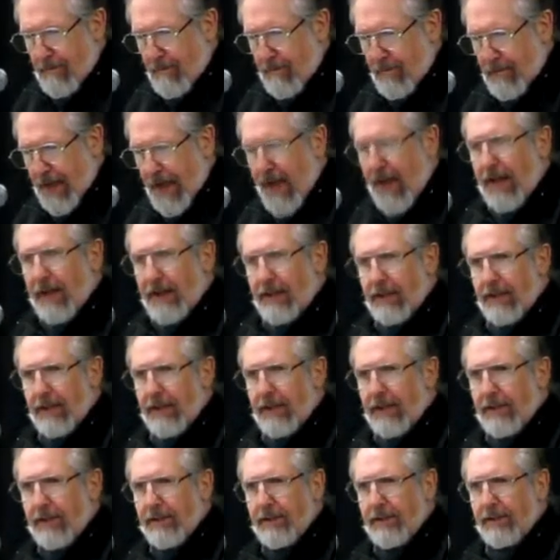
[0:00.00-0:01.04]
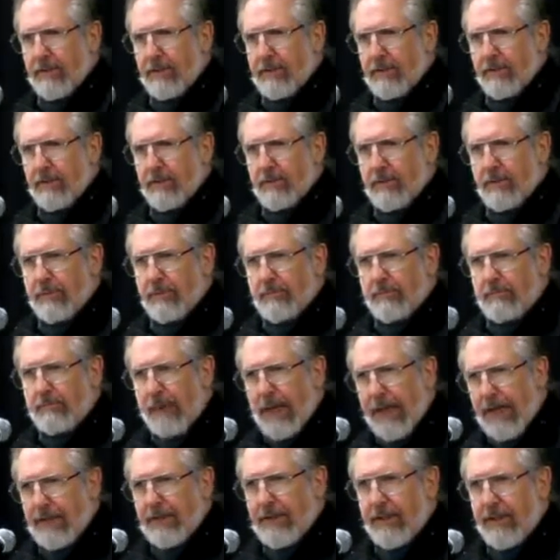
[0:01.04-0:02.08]
That is
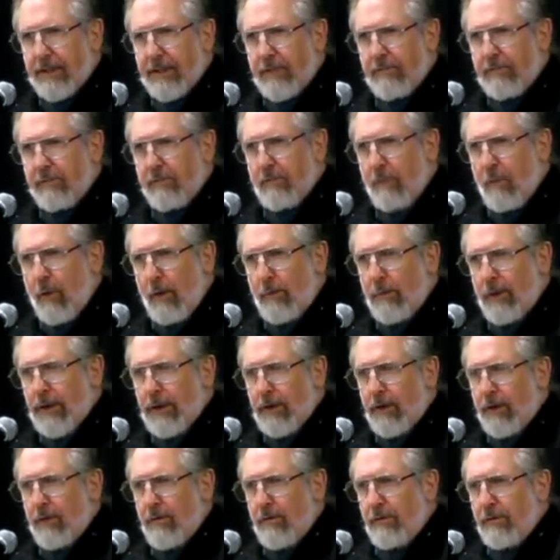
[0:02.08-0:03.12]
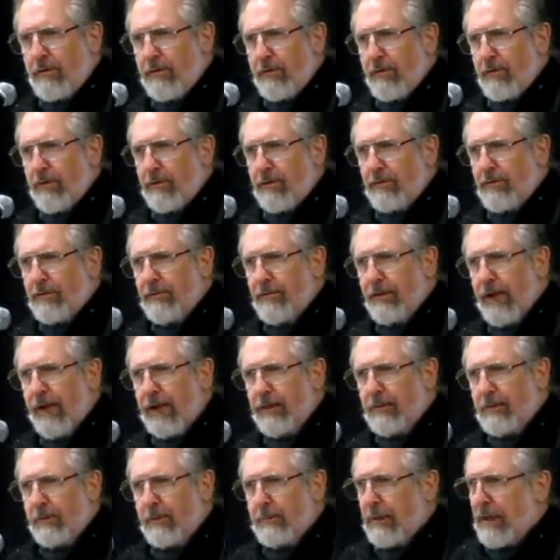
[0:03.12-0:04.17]
basically, from what we know of
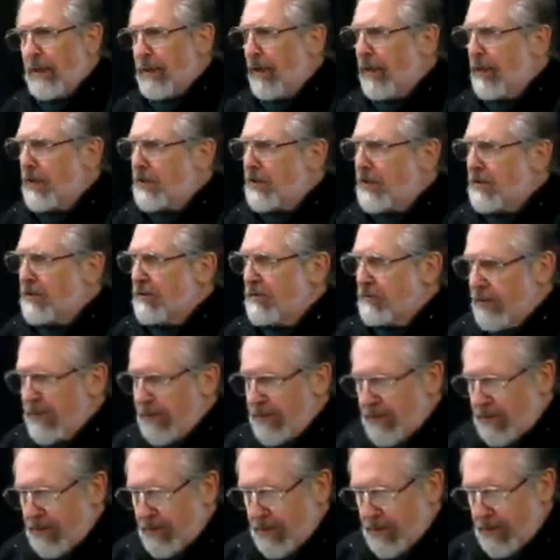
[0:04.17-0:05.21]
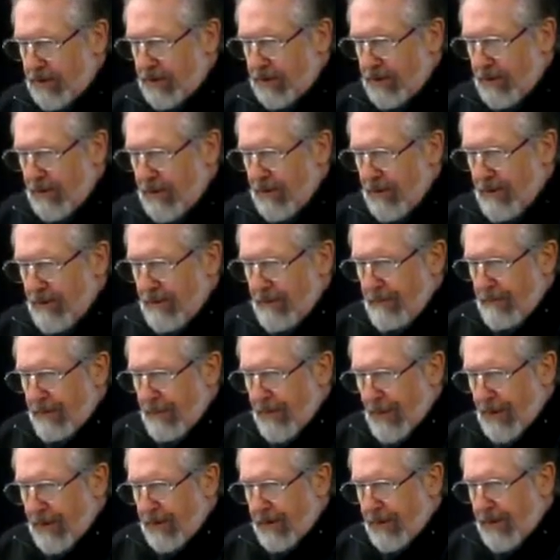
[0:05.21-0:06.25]
anthropological research,
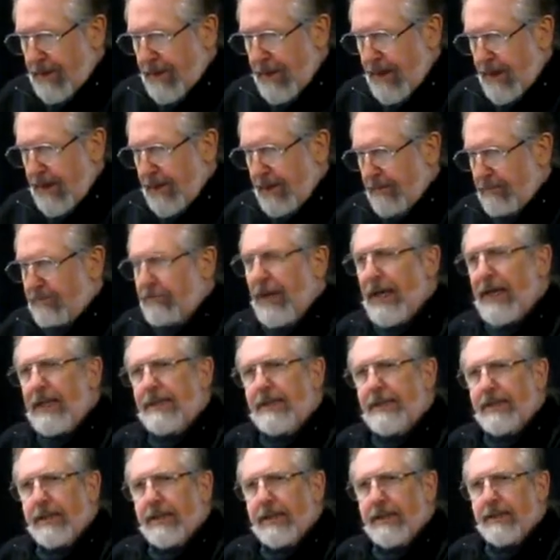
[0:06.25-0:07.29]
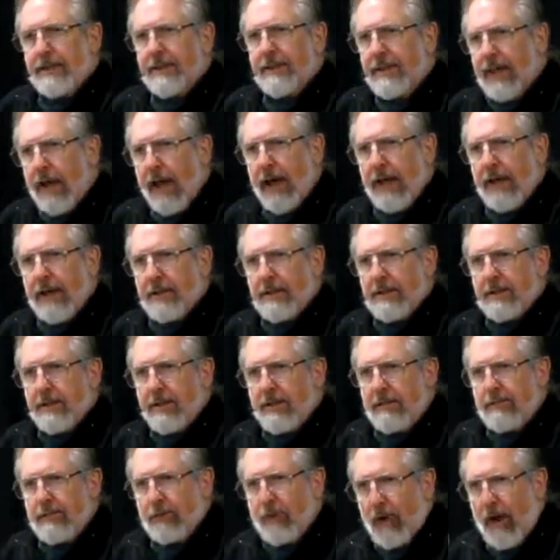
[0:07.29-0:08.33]
the basic size
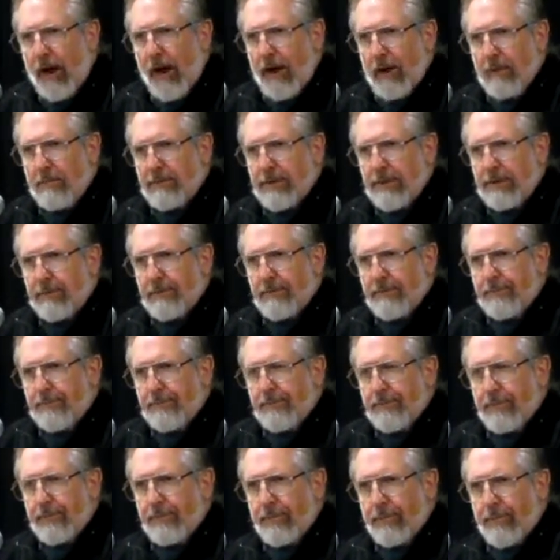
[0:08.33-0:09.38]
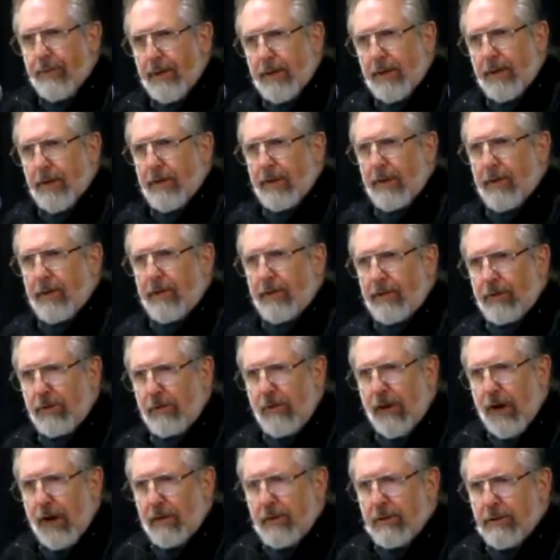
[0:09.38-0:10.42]
of tribes
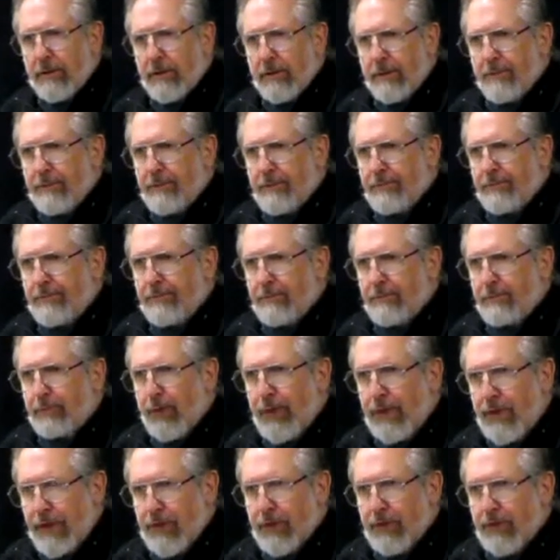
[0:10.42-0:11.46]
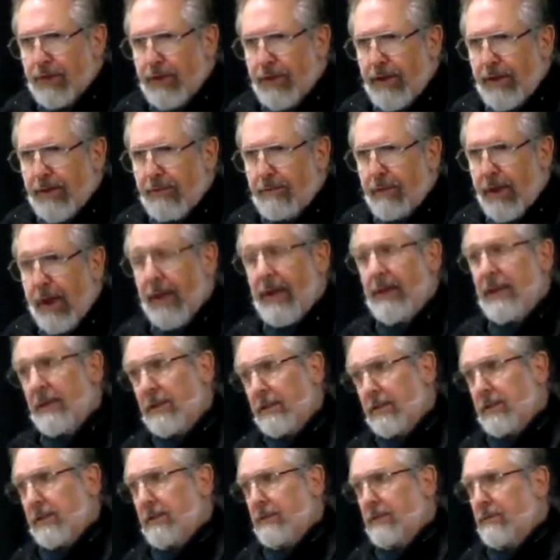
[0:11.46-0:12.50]
throughout prehistory and
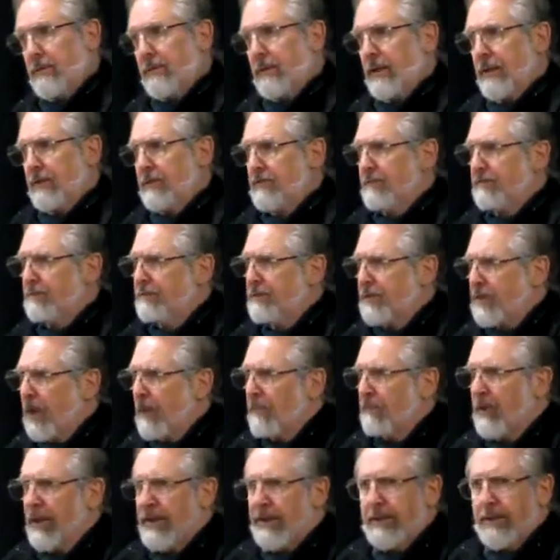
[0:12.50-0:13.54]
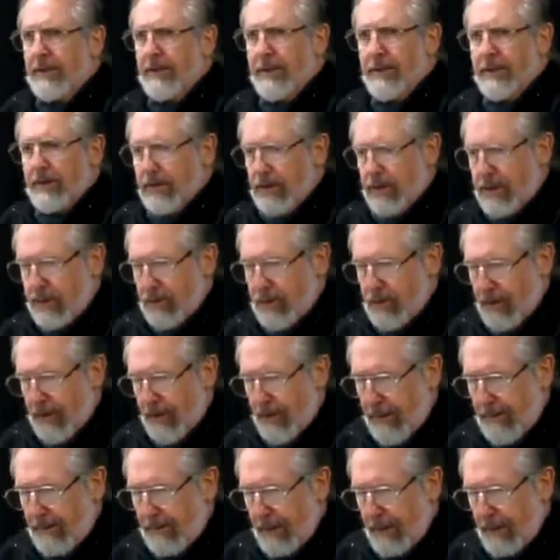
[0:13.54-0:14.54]
in some places into history.